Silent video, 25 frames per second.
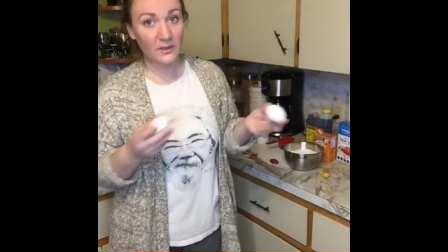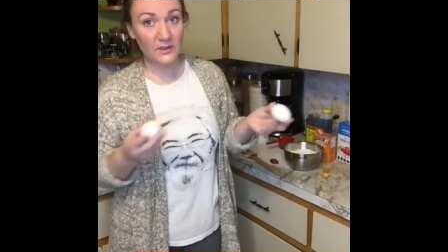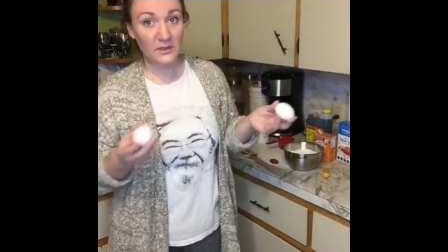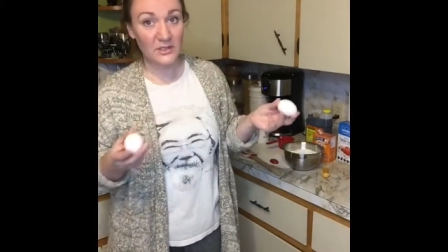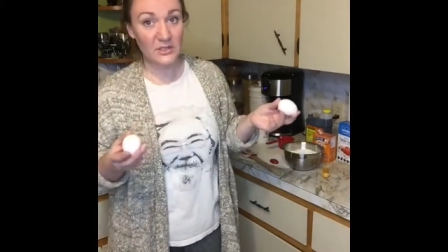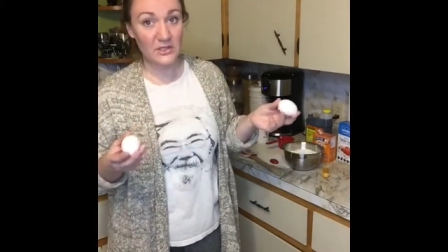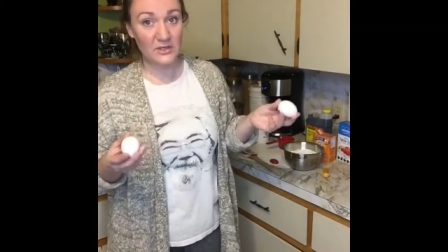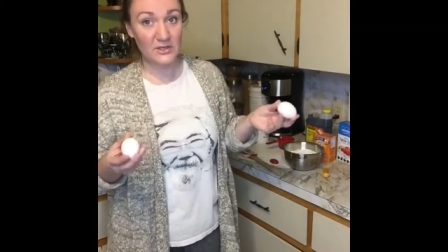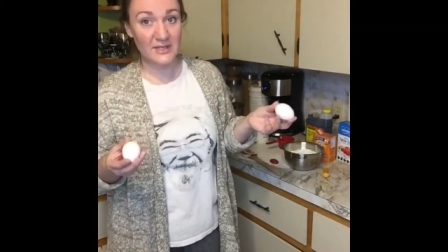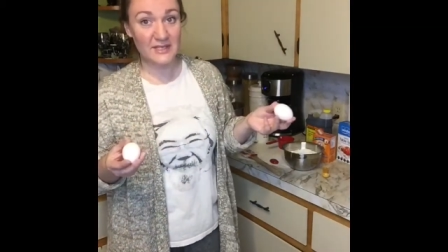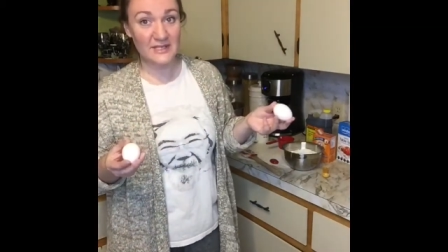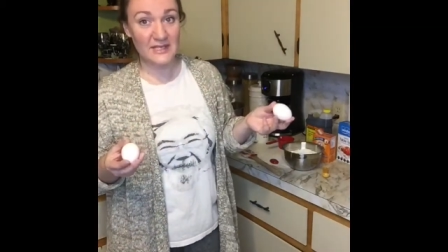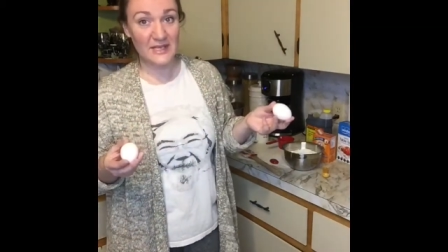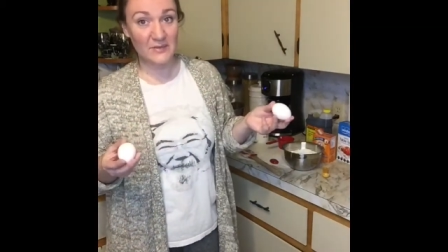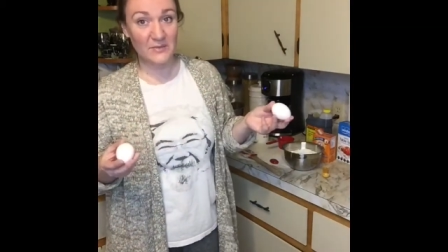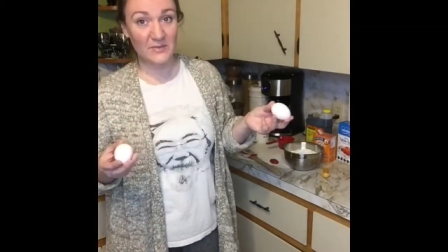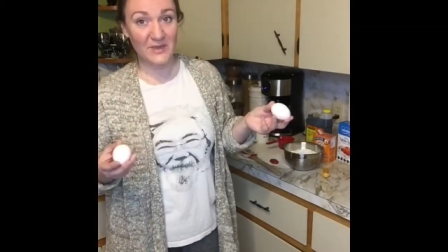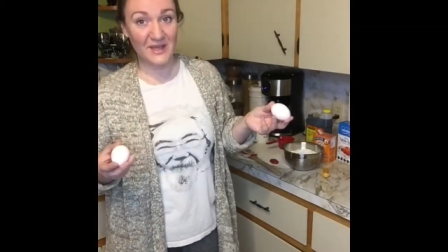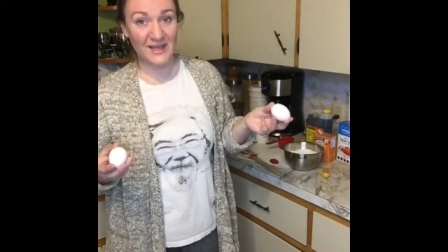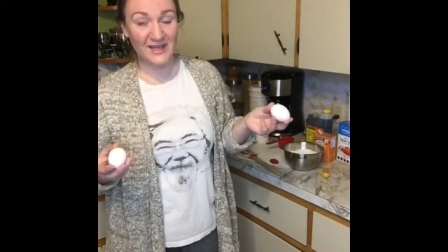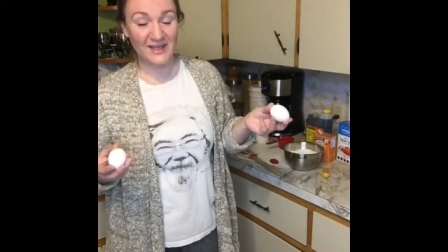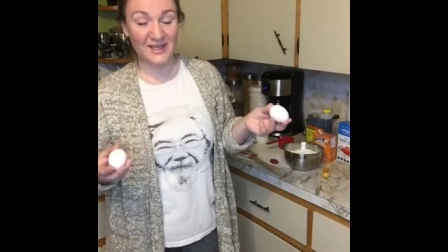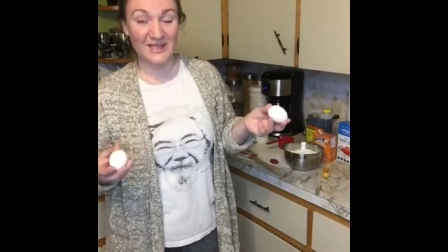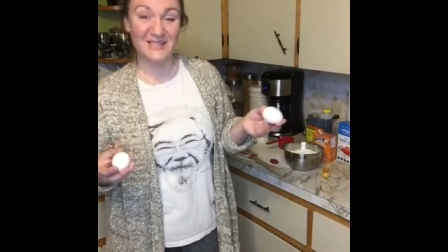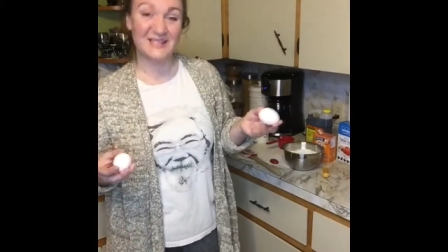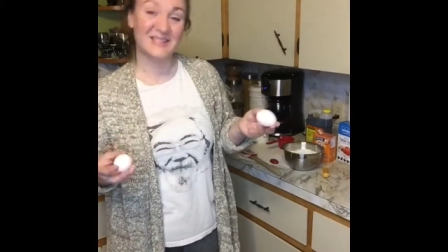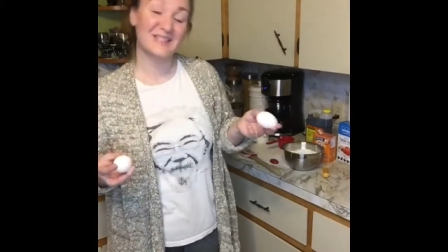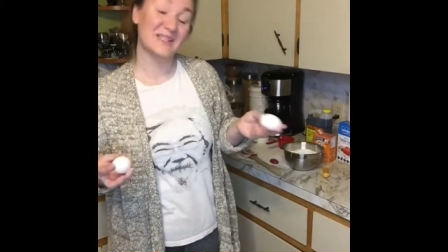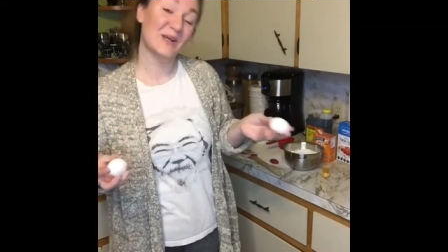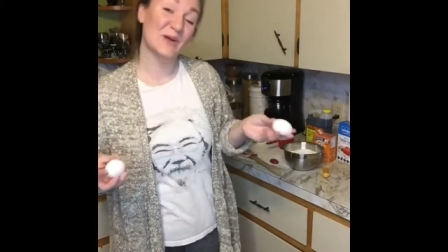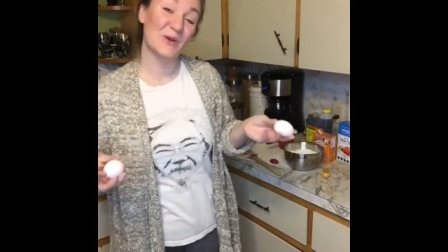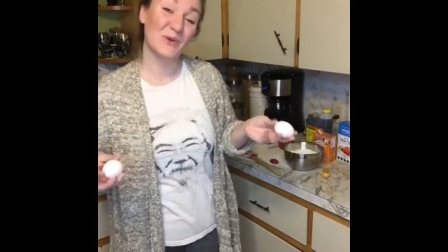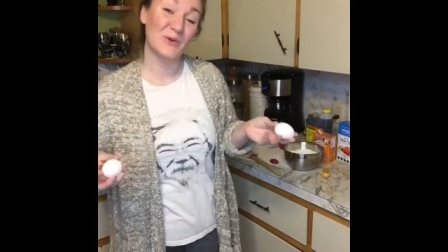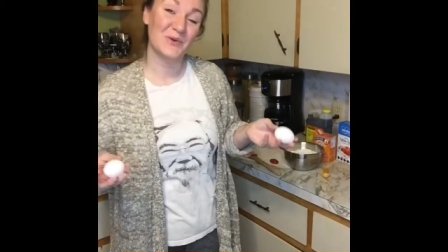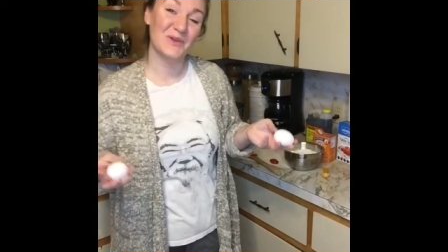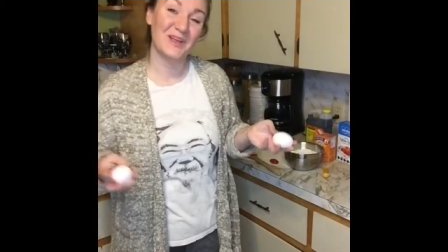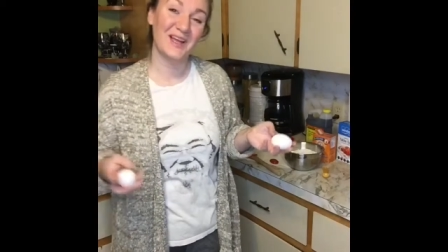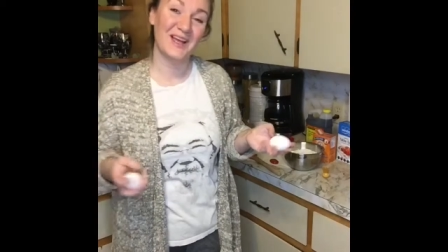do the same thing.
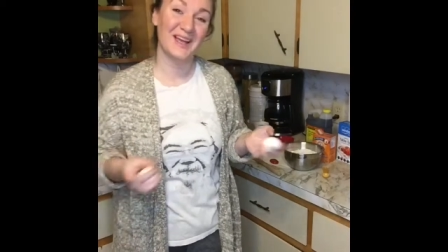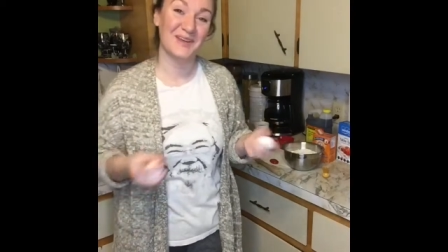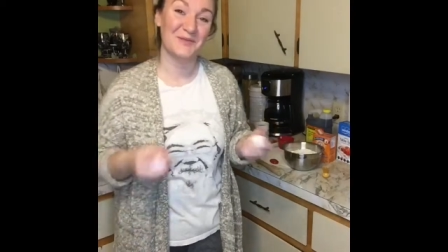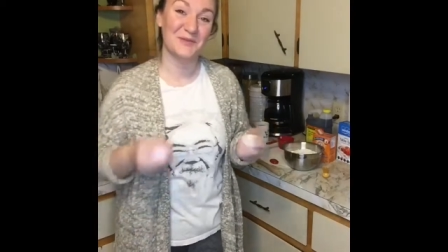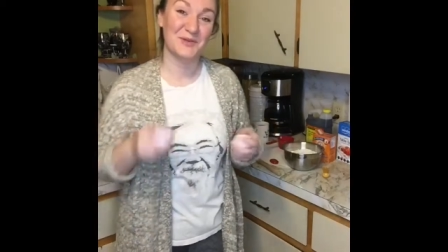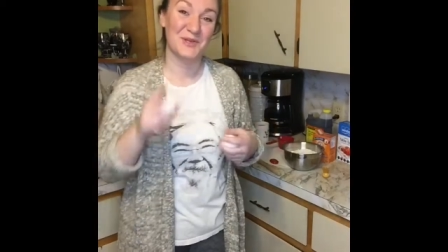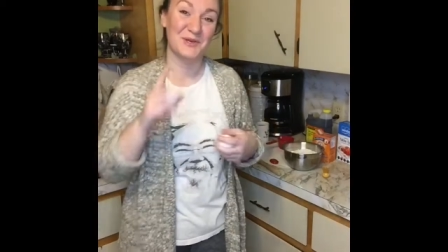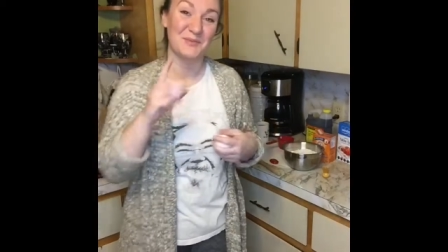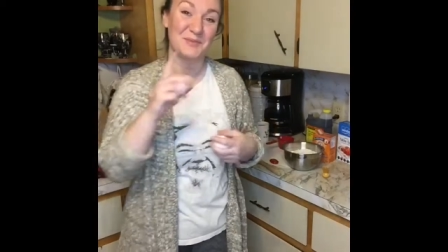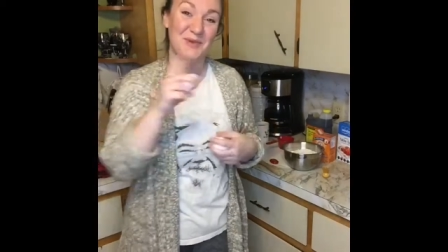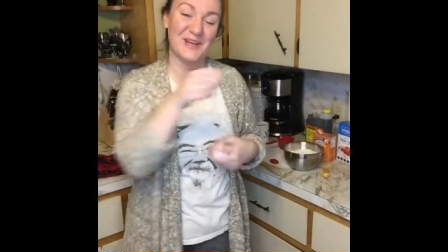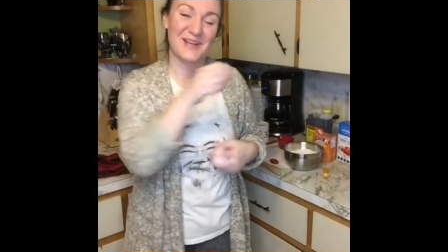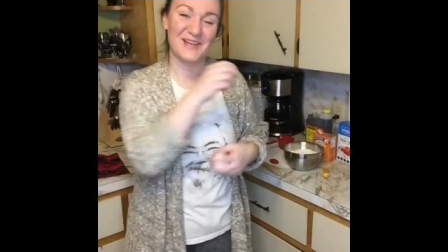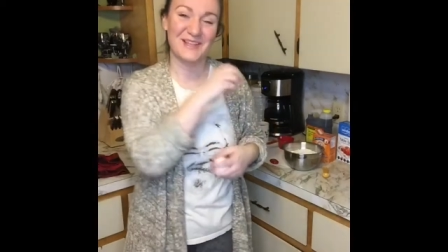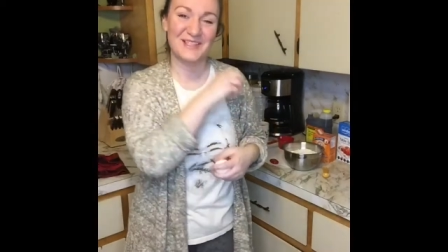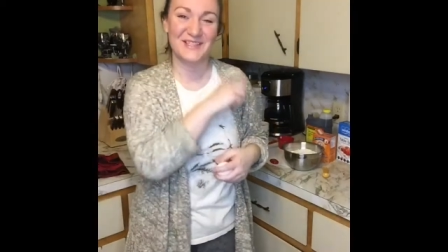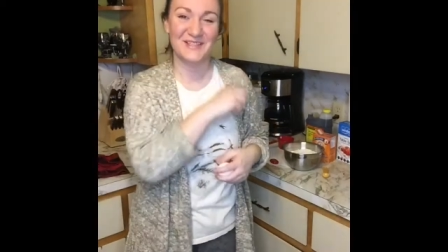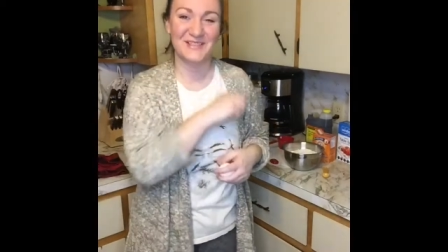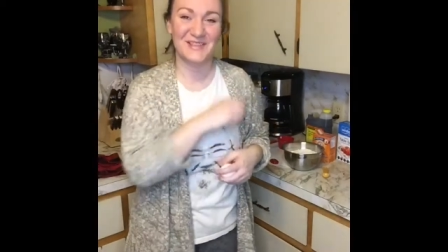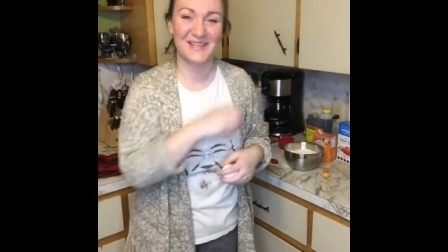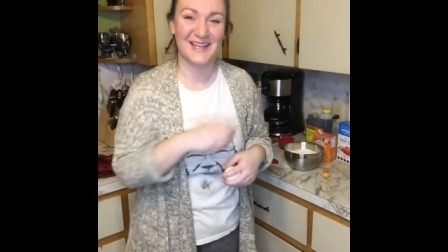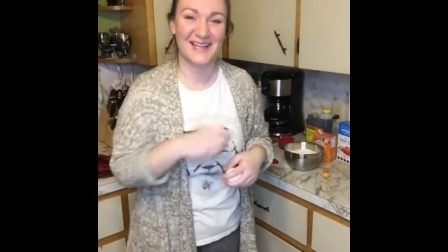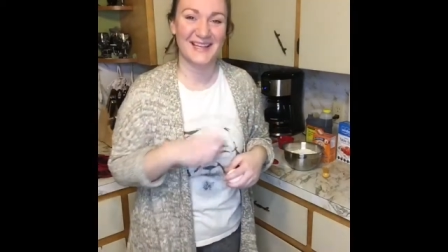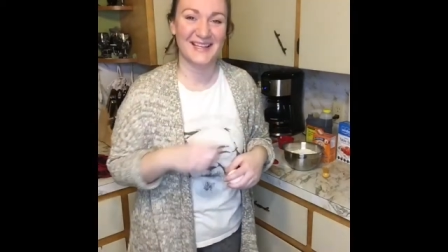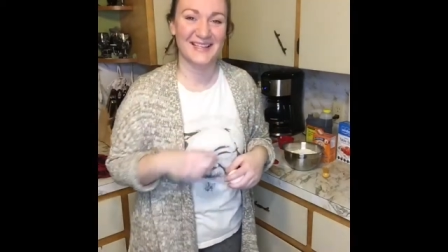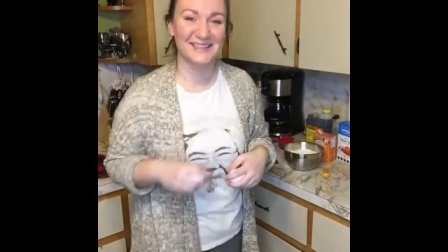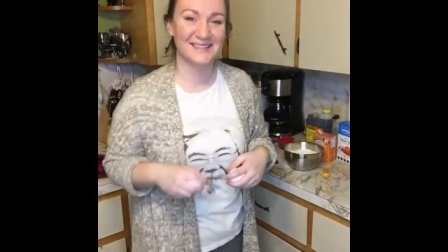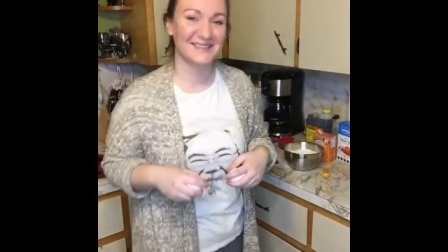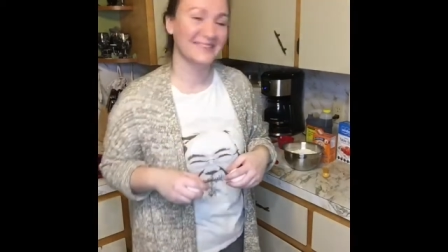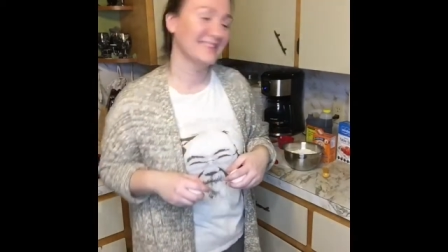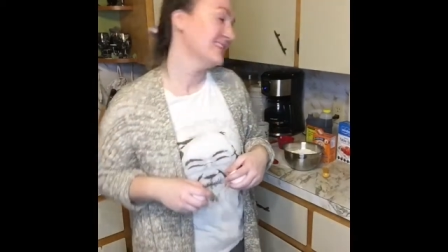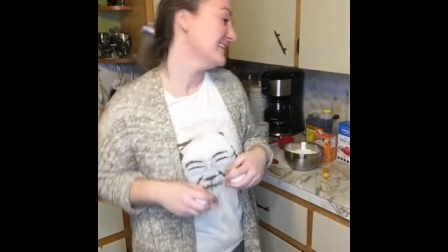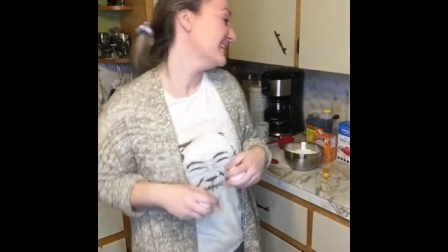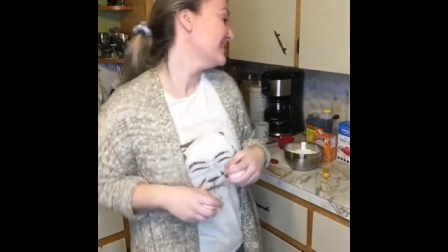So I'm going to pause you again